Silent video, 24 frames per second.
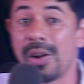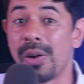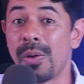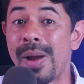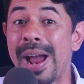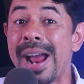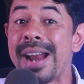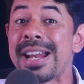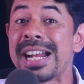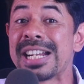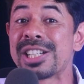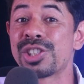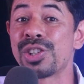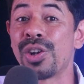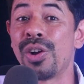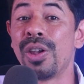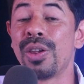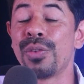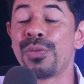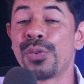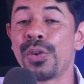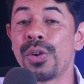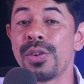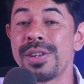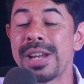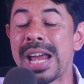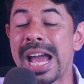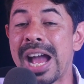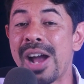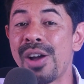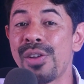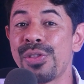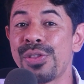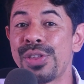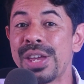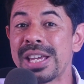All right, that's all for
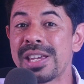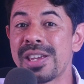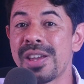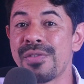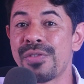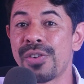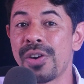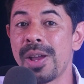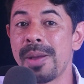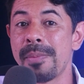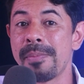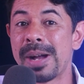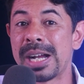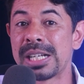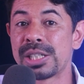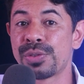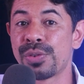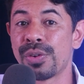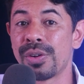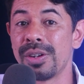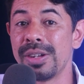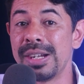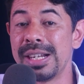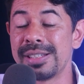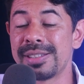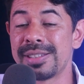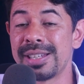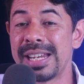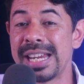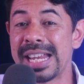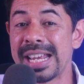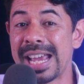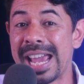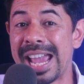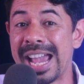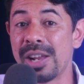now. Thank you very much for
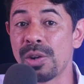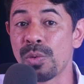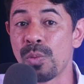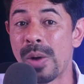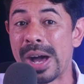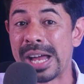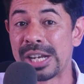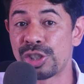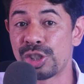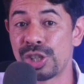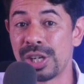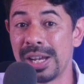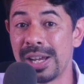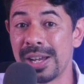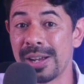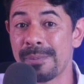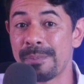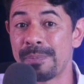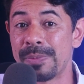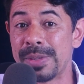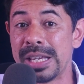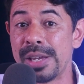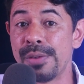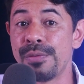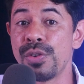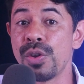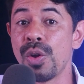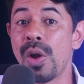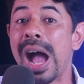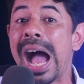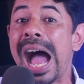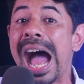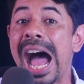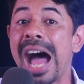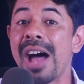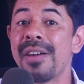listening and watching. If you
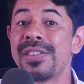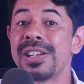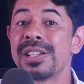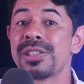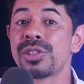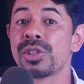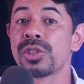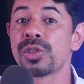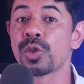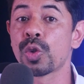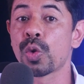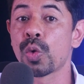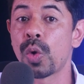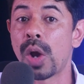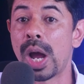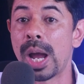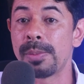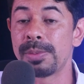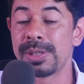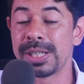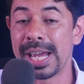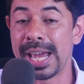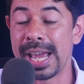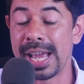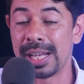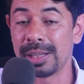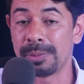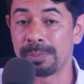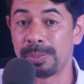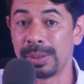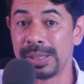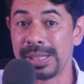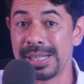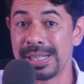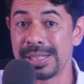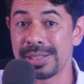haven't subscribed yet,
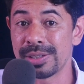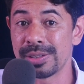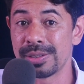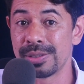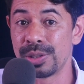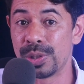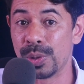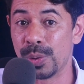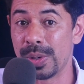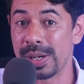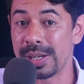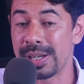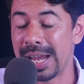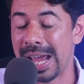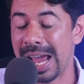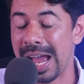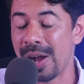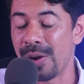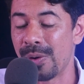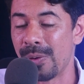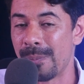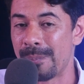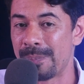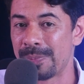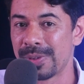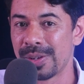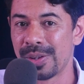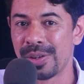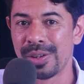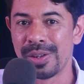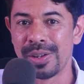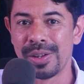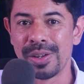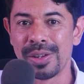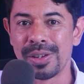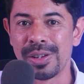please do it now.
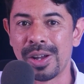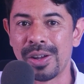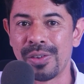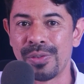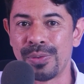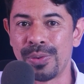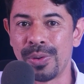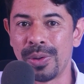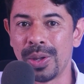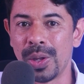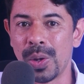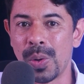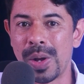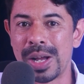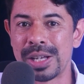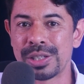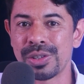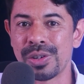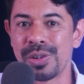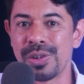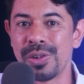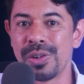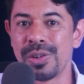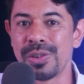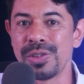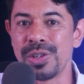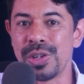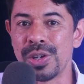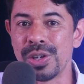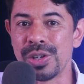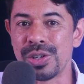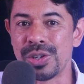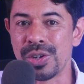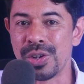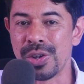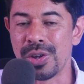Follow us on
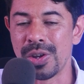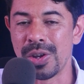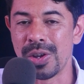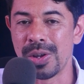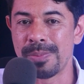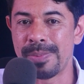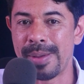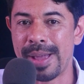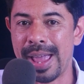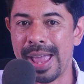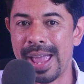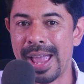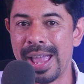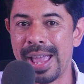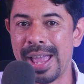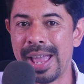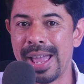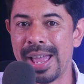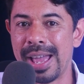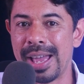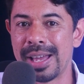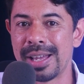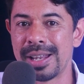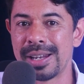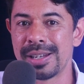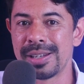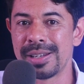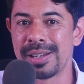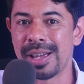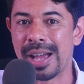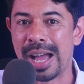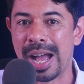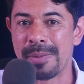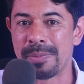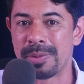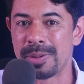YouTube and
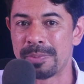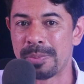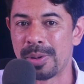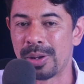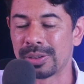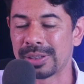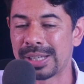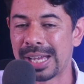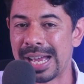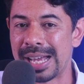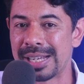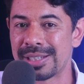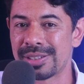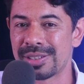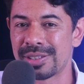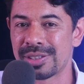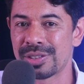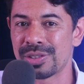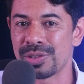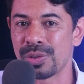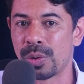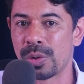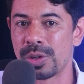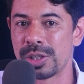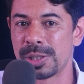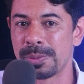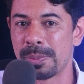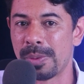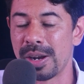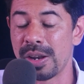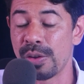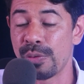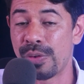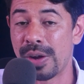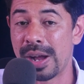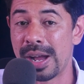Apple Podcasts or
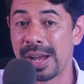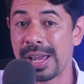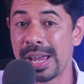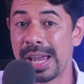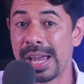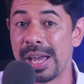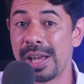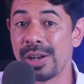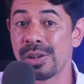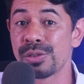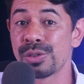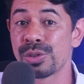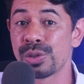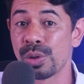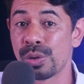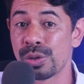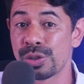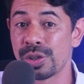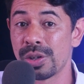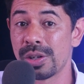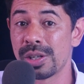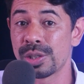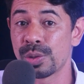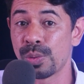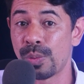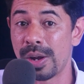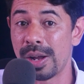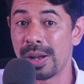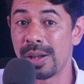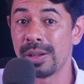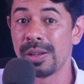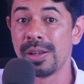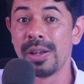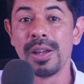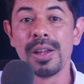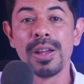Spotify and on social as
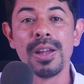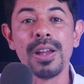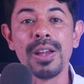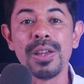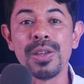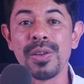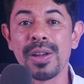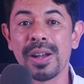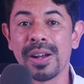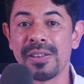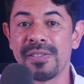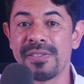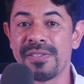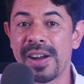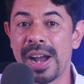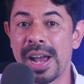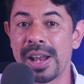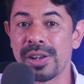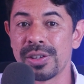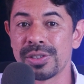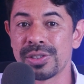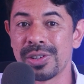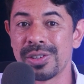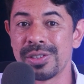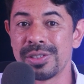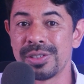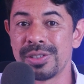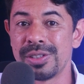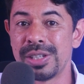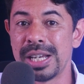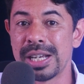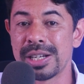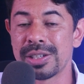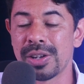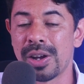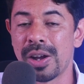well. You can find us on
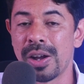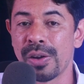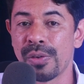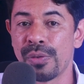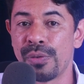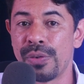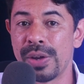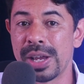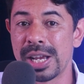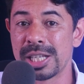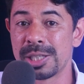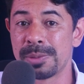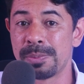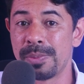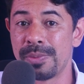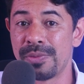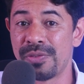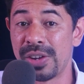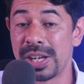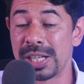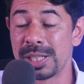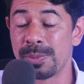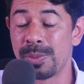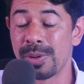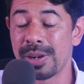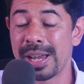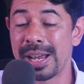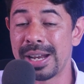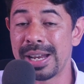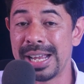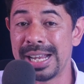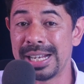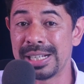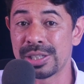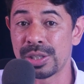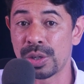TikTok, Facebook,
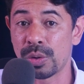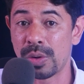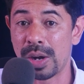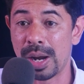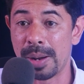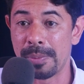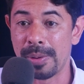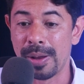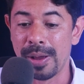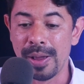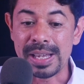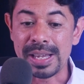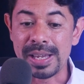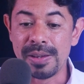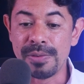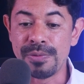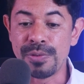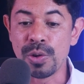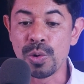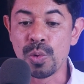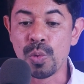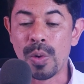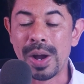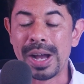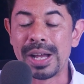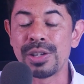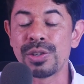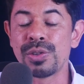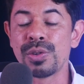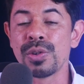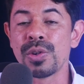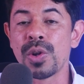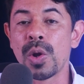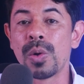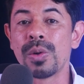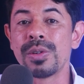and Instagram. If you want
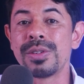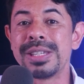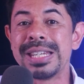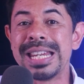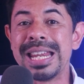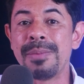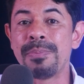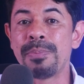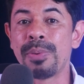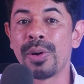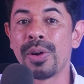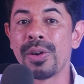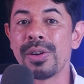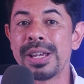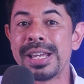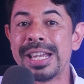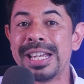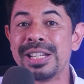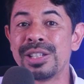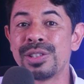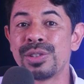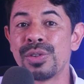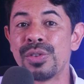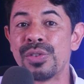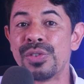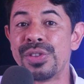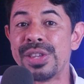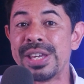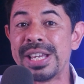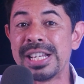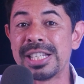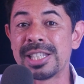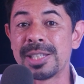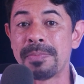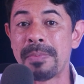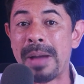to go deeper into
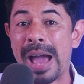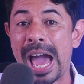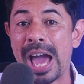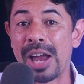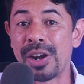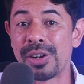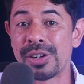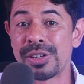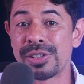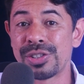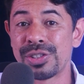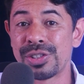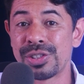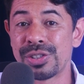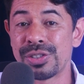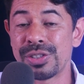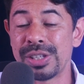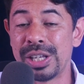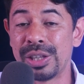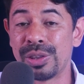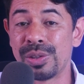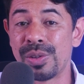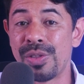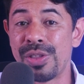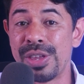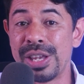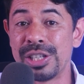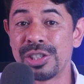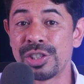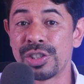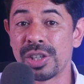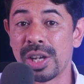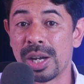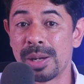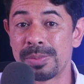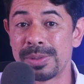these matters, into
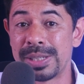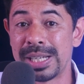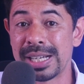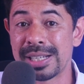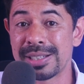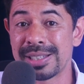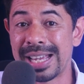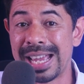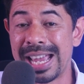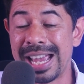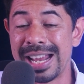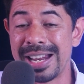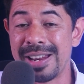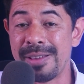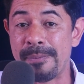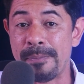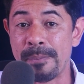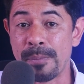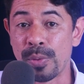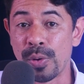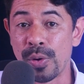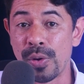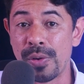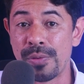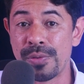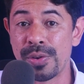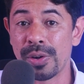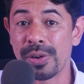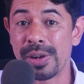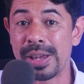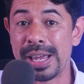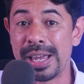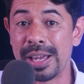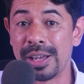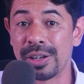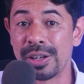these subjects, and improve
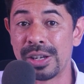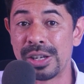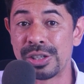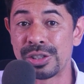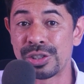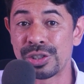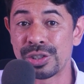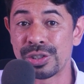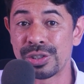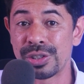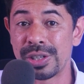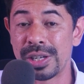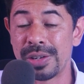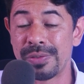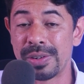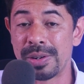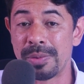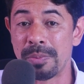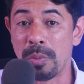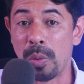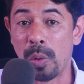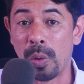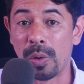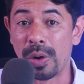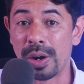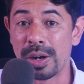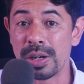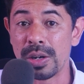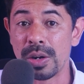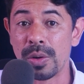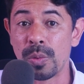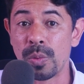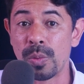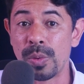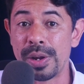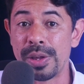your English even
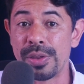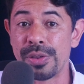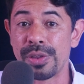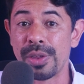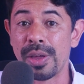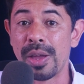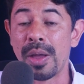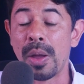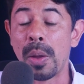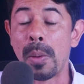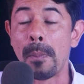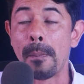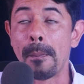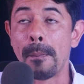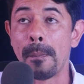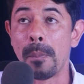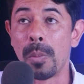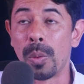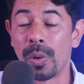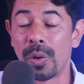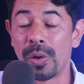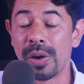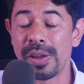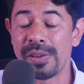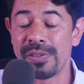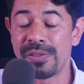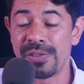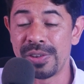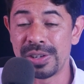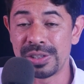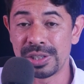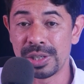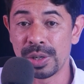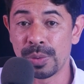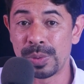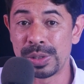more with more
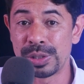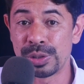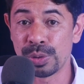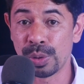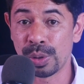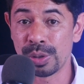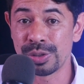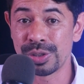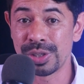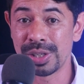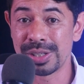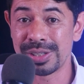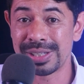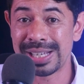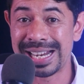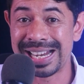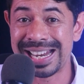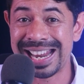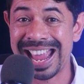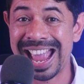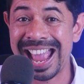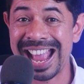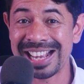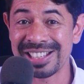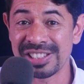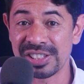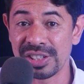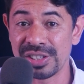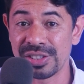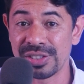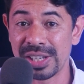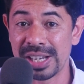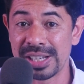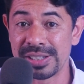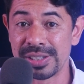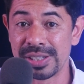efficient resources and
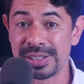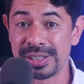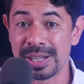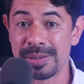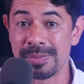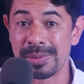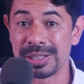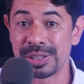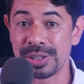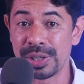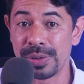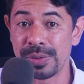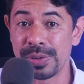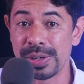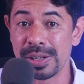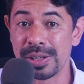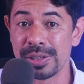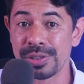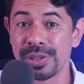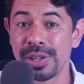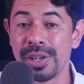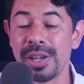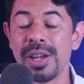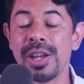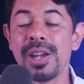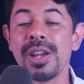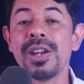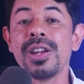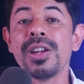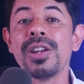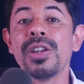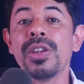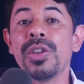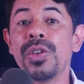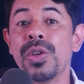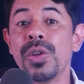exercises and materials,
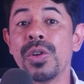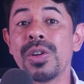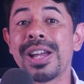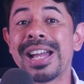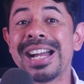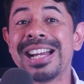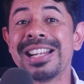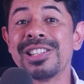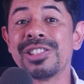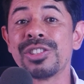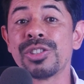you can